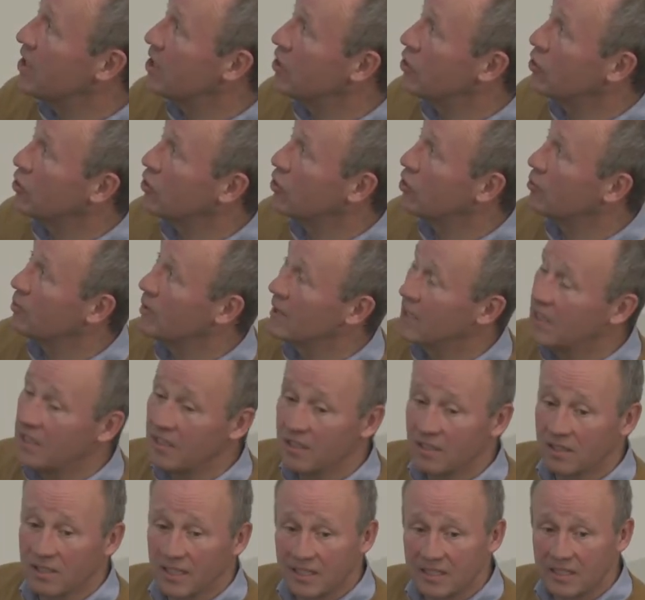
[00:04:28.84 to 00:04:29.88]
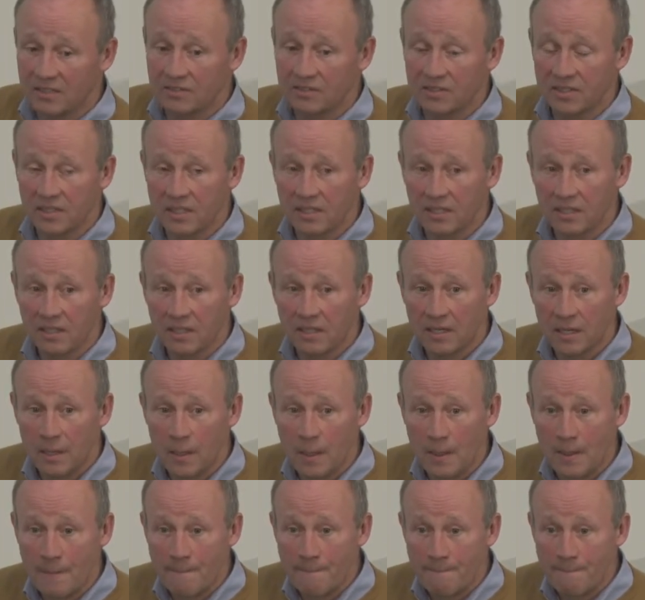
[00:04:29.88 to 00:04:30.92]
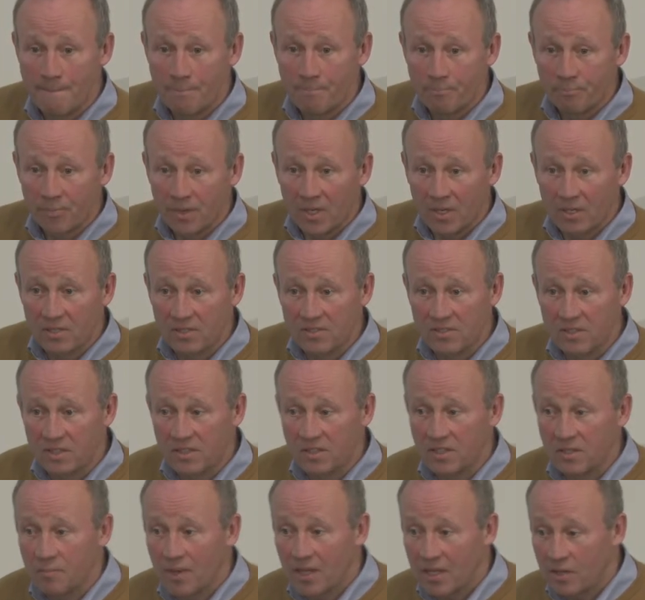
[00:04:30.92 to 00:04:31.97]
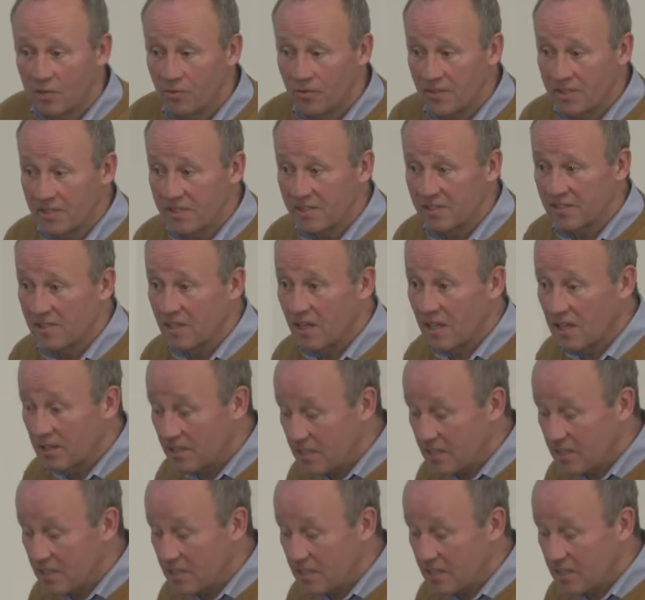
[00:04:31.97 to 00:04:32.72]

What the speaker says: could come clinical activity. Because the biophysics,